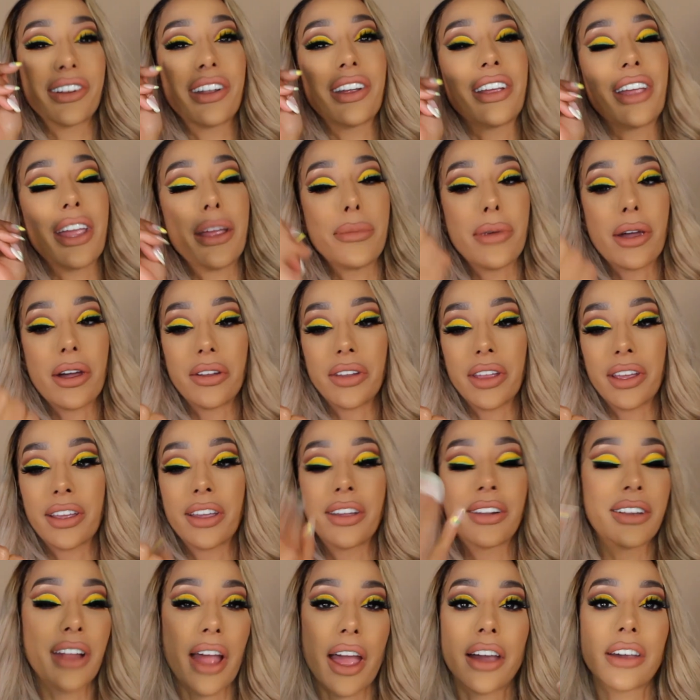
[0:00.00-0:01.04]
It came out like
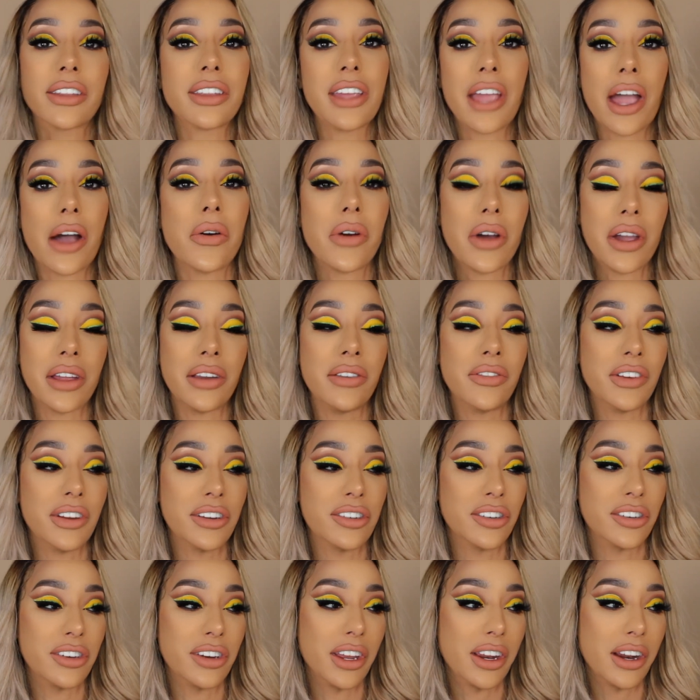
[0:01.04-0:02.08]
exactly how I
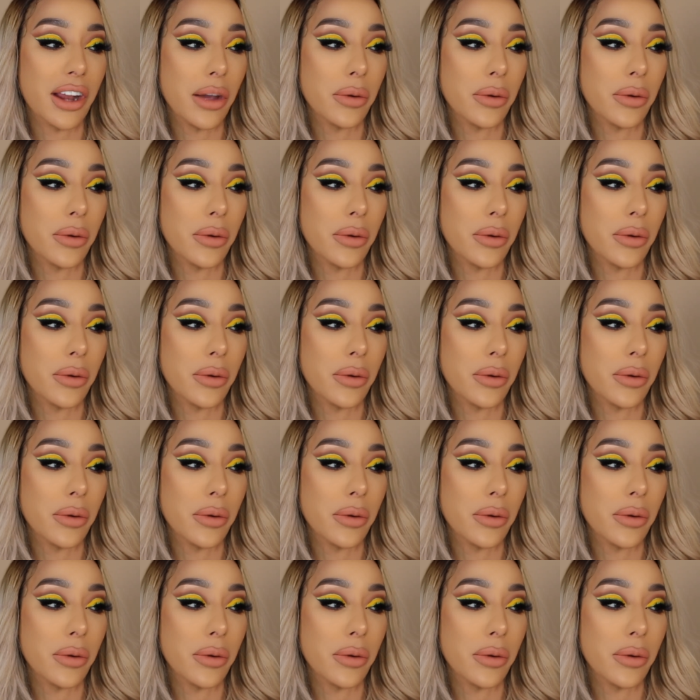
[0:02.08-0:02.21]
envisioned it.